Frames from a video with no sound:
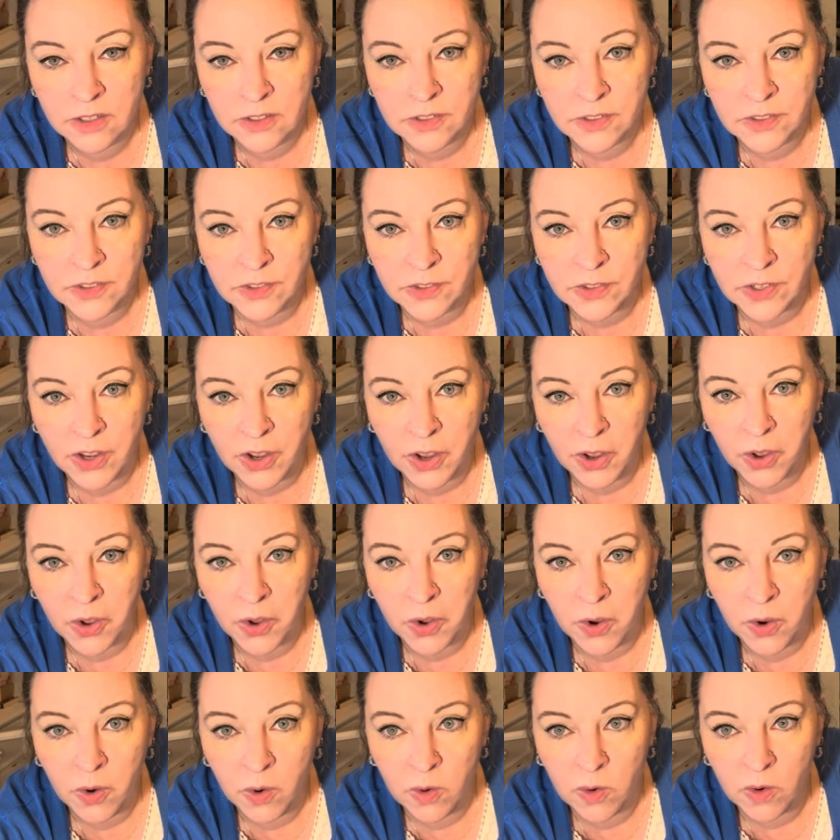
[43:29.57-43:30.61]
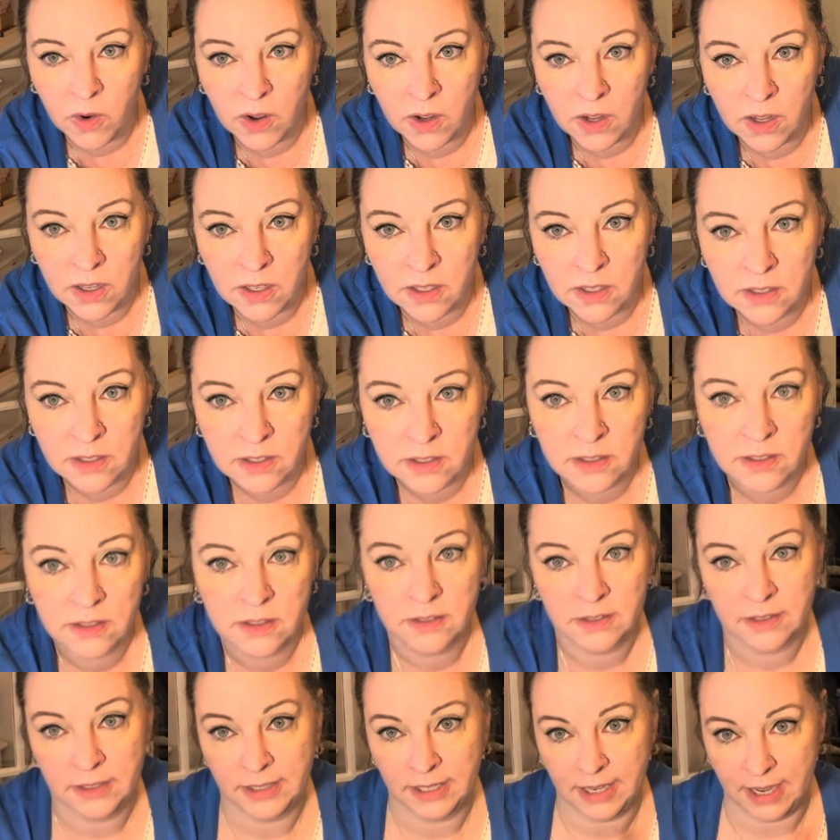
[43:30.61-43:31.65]
So,
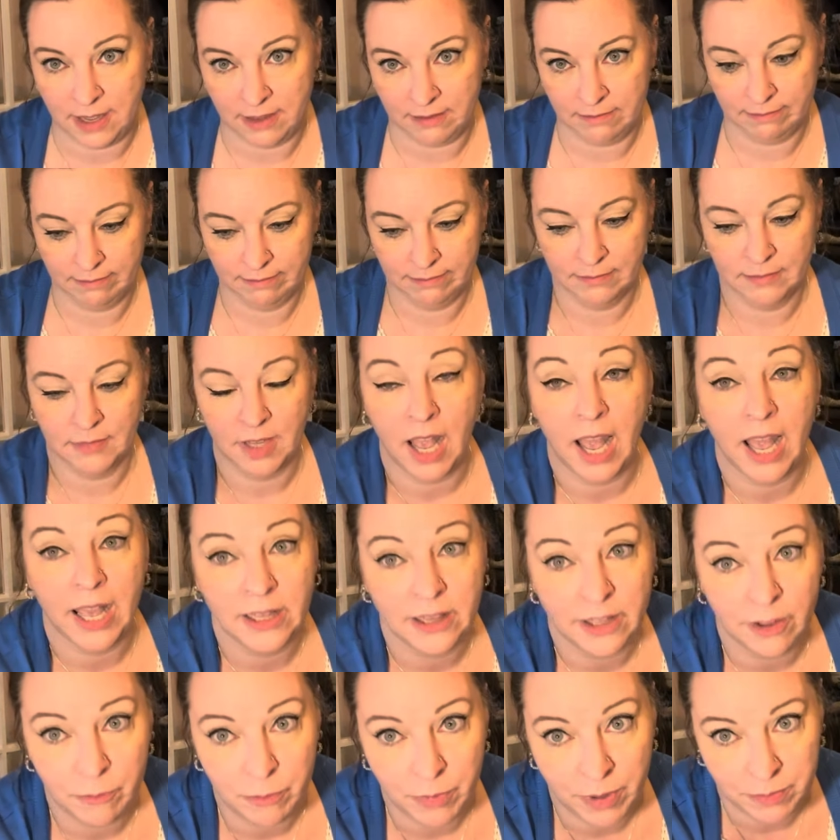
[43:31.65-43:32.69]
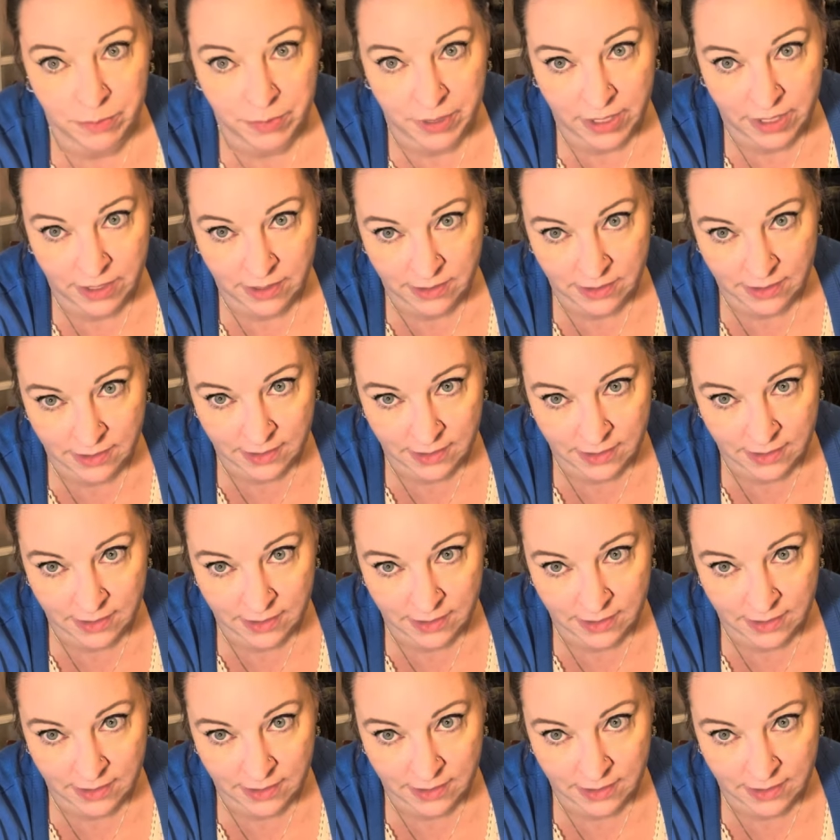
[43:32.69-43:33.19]
yeah, I love pumpkins.